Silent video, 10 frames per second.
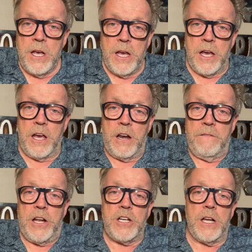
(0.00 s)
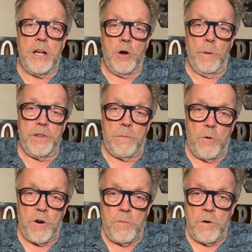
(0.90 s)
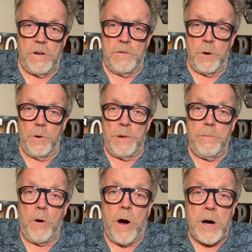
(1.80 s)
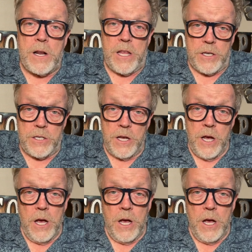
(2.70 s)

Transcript: And eventually I hope that more and more of you will be part of this.